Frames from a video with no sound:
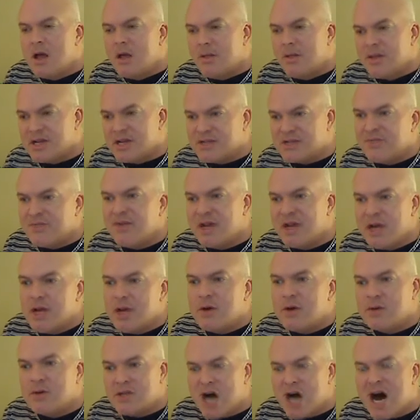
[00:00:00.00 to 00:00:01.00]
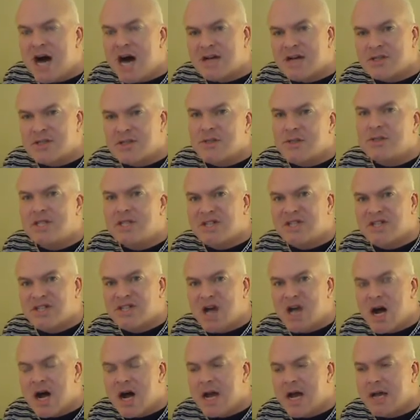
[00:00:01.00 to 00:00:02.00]
This video is also
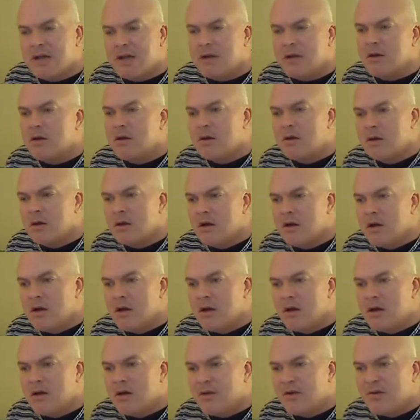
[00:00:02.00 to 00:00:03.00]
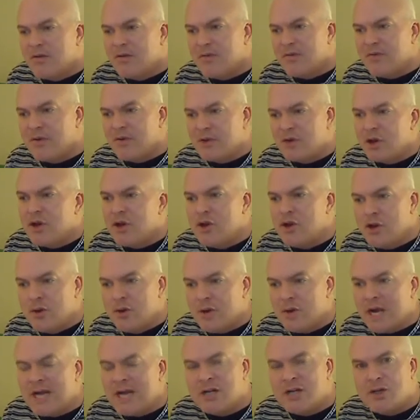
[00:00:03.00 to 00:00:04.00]
designed for the
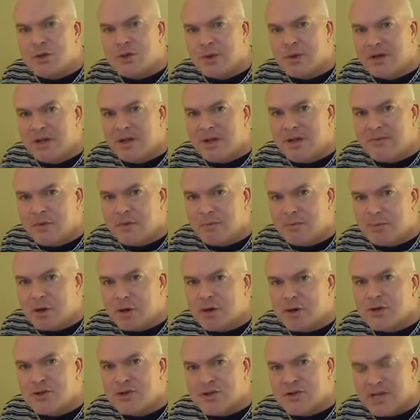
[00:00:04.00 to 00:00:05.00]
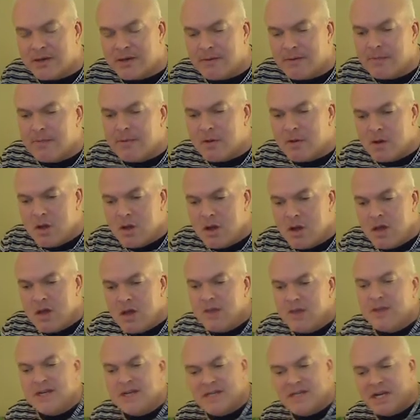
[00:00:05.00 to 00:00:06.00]
new entry-level person.
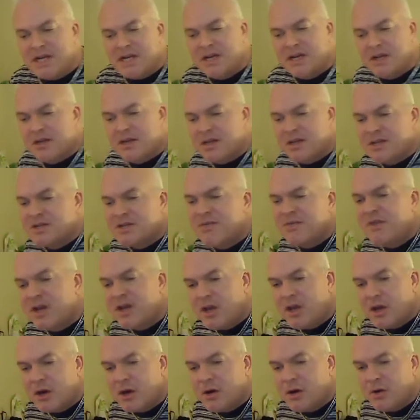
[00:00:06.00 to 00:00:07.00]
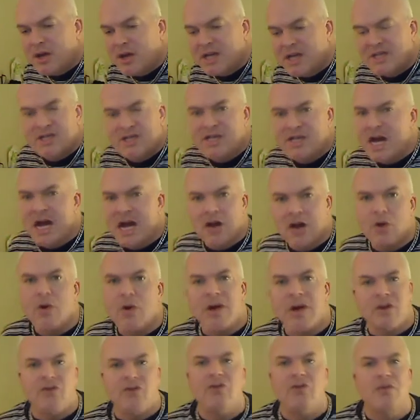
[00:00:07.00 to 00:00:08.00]
This, this video is not
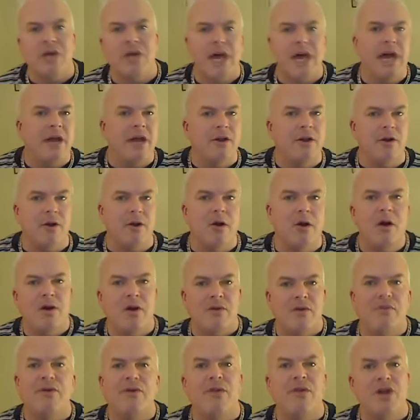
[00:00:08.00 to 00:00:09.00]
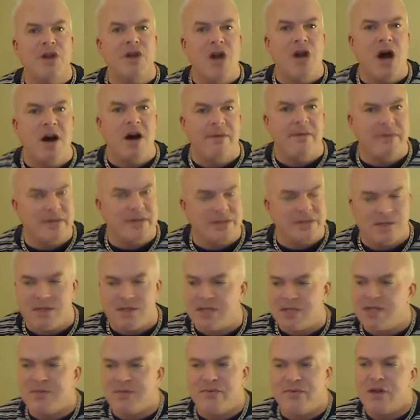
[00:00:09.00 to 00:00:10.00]
going to cater for the novice.
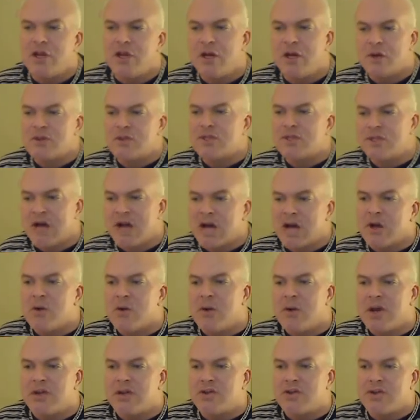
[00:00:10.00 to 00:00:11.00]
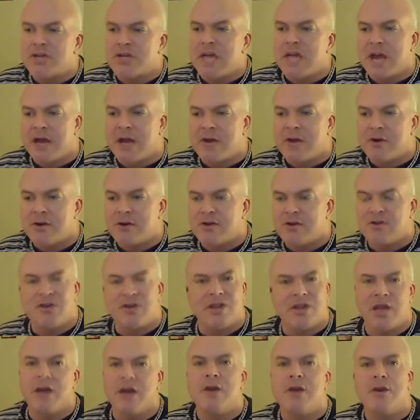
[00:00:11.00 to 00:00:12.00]
This video is not going to cater to
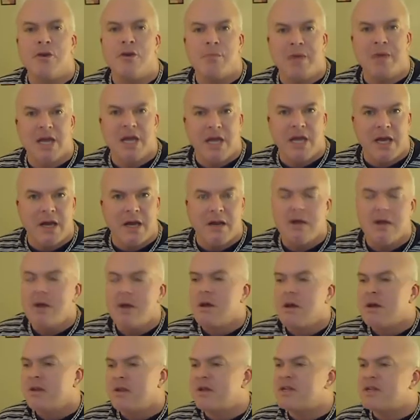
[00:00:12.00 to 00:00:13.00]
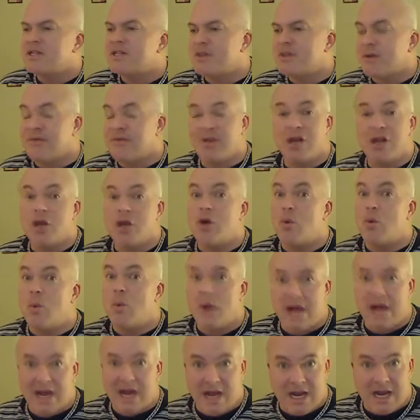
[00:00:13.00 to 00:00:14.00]
the intermediate. This video
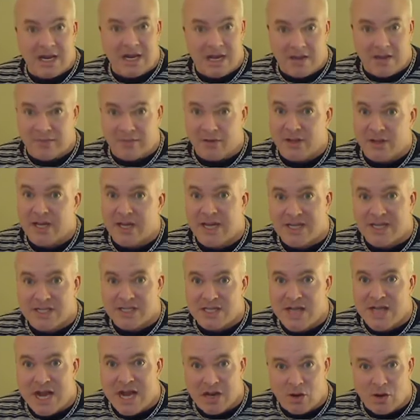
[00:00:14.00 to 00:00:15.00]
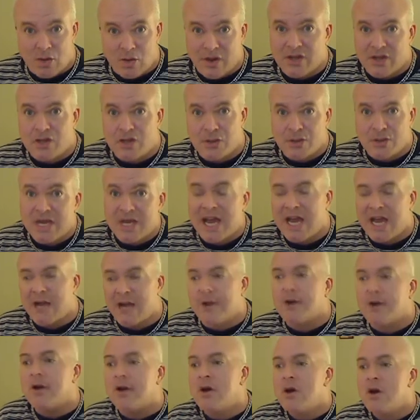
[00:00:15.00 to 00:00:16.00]
way definitely is not going to
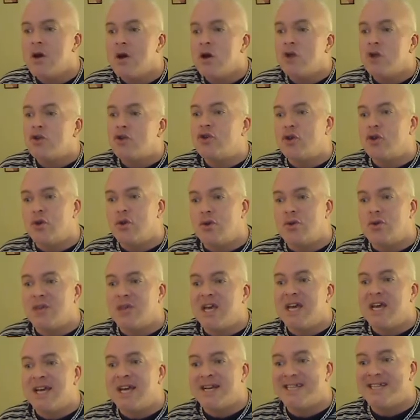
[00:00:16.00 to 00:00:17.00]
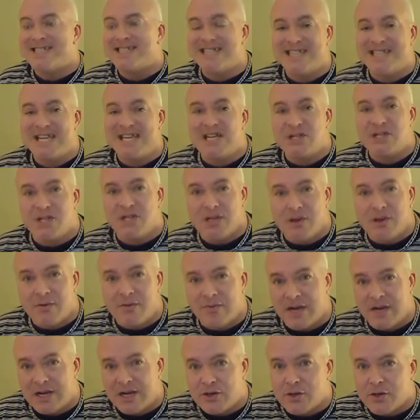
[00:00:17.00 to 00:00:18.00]
cater to the seasoned
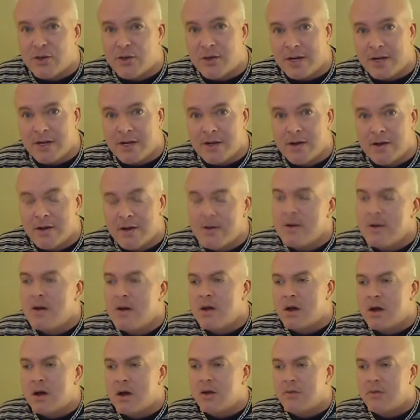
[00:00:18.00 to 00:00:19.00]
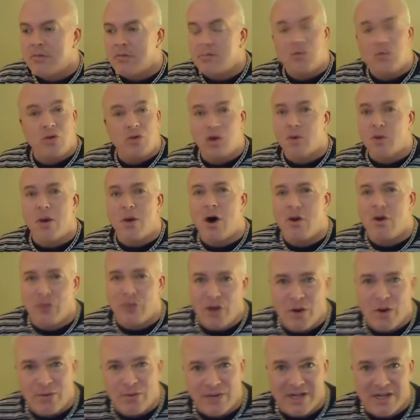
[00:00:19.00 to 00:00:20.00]
veteran. You all
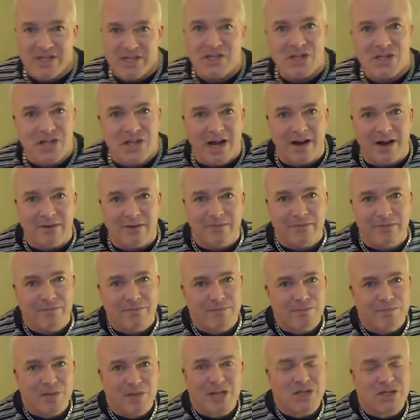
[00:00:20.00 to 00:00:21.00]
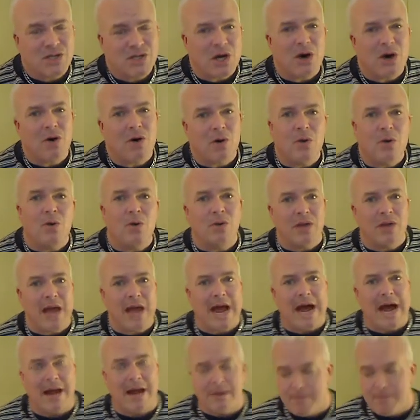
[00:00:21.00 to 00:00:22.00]
know this stuff. It's all old
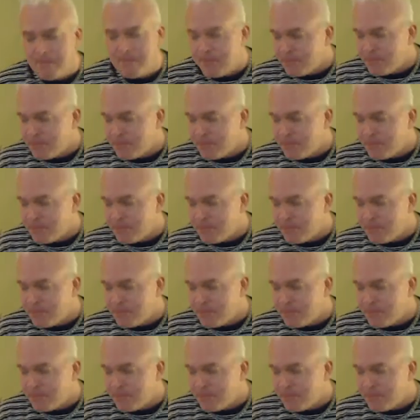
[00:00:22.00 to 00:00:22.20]
hat.